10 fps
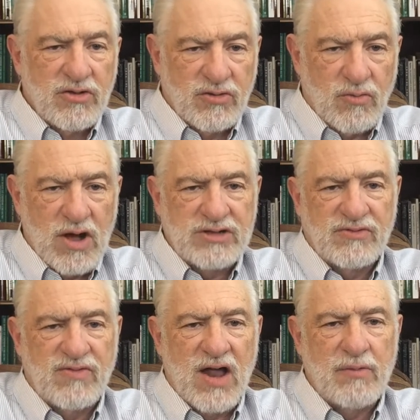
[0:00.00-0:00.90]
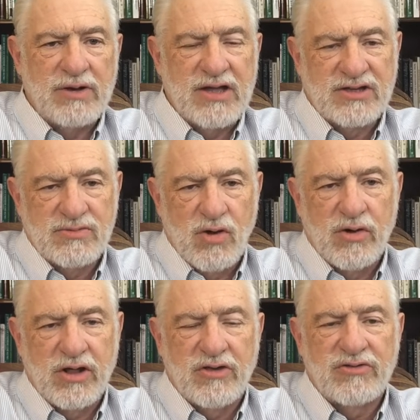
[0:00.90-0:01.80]
So watch the following
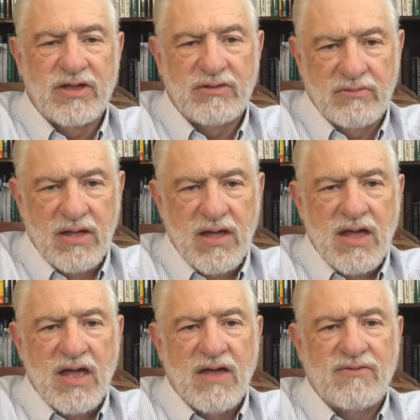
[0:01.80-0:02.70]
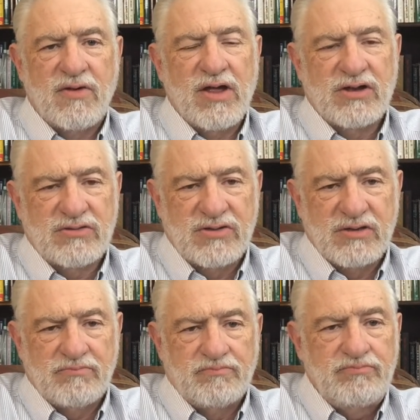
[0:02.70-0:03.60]
testimonials, and if you're
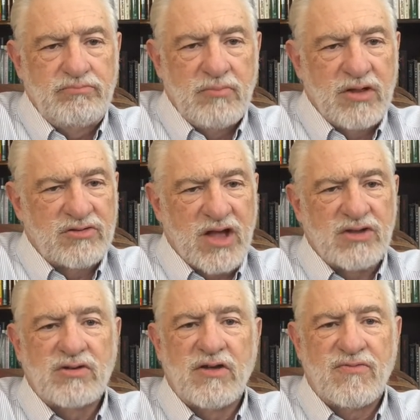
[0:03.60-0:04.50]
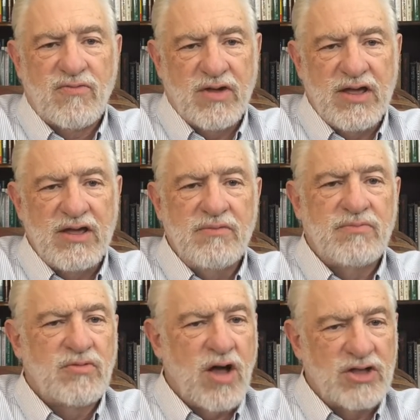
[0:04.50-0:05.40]
interested, schedule a free
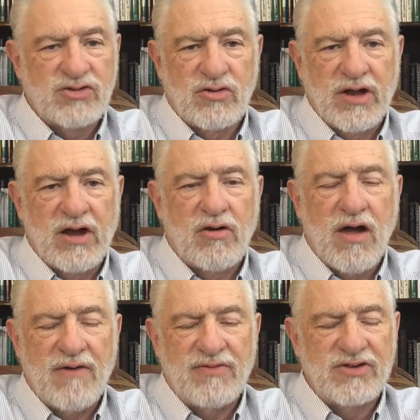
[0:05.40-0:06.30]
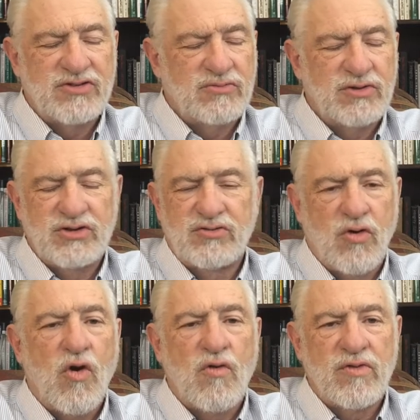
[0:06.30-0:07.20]
consult at our office, and we'll just
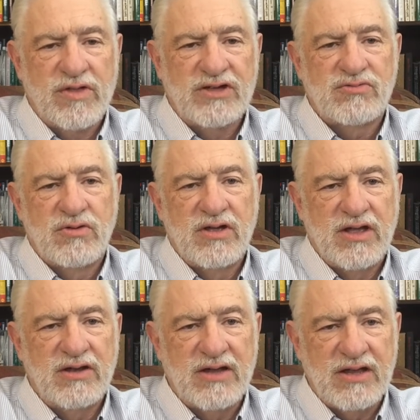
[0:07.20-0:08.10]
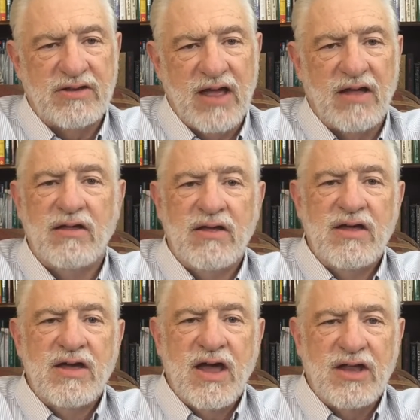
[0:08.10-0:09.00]
go over this in detail,
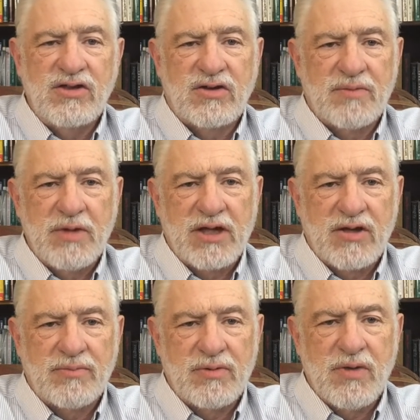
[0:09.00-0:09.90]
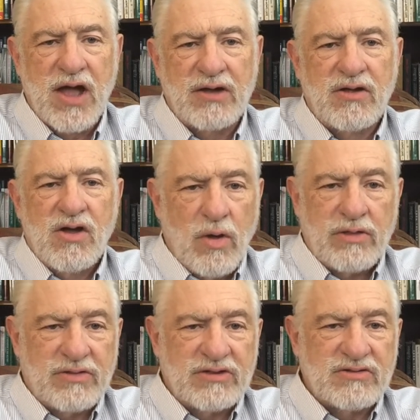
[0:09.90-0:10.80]
and you can make up your mind
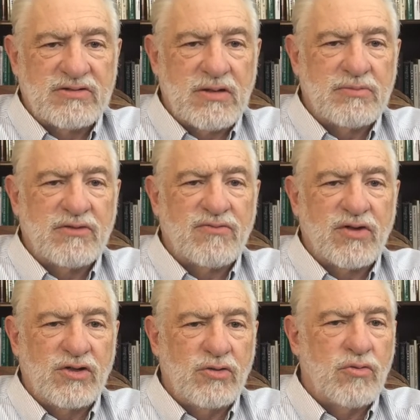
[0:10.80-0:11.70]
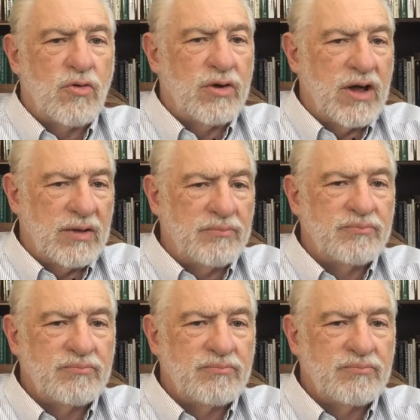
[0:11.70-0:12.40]
whether this is something for you or not.